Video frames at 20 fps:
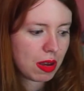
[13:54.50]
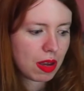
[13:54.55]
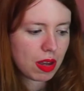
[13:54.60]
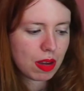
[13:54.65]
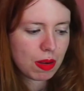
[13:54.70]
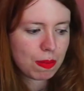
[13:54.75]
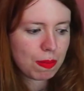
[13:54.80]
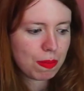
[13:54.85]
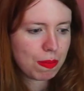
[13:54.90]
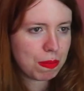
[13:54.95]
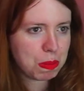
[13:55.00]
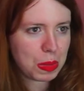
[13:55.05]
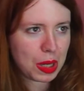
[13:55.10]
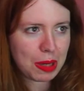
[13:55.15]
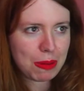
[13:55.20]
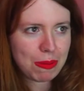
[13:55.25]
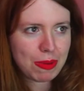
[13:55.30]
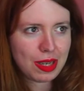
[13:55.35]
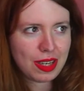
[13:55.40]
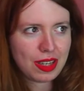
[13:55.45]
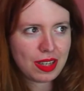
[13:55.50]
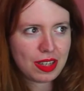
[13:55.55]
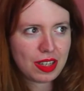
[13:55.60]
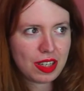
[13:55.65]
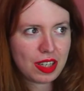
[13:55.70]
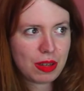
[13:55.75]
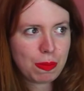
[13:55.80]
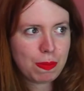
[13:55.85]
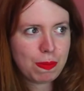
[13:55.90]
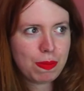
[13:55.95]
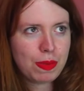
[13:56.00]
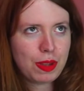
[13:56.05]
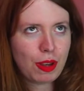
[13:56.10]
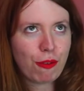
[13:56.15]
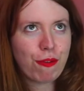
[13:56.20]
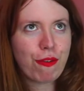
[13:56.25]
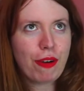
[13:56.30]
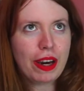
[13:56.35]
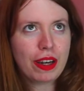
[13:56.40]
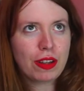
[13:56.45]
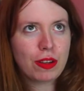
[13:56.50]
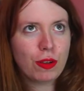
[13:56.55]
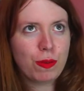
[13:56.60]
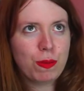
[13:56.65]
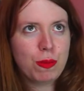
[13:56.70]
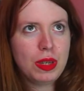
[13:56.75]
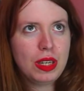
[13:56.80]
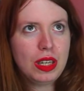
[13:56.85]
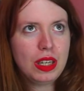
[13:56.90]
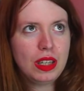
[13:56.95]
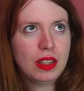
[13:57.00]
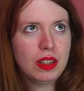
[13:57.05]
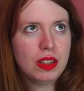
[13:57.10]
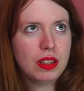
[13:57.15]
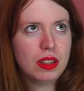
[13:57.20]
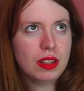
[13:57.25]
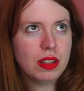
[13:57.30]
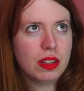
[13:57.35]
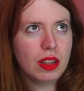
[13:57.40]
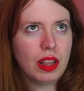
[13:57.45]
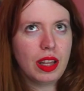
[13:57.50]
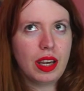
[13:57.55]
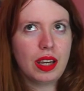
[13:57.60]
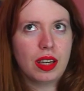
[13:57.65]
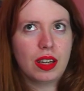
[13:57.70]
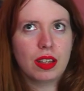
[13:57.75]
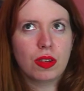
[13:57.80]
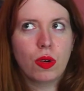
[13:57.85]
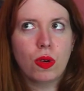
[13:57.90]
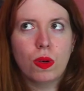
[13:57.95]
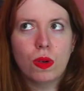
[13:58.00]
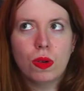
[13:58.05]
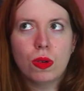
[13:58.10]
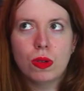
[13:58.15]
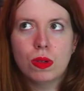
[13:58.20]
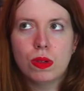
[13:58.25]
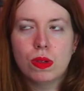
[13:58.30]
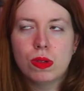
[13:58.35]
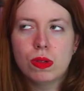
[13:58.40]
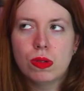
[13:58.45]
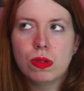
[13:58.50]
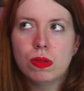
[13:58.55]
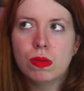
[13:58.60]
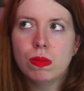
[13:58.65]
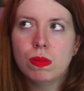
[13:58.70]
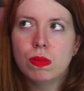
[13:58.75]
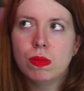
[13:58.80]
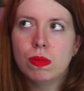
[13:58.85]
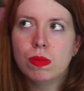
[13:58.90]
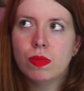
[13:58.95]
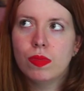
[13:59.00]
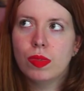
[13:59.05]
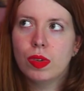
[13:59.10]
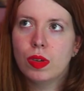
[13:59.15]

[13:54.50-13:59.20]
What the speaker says: maybe the fact of being like at home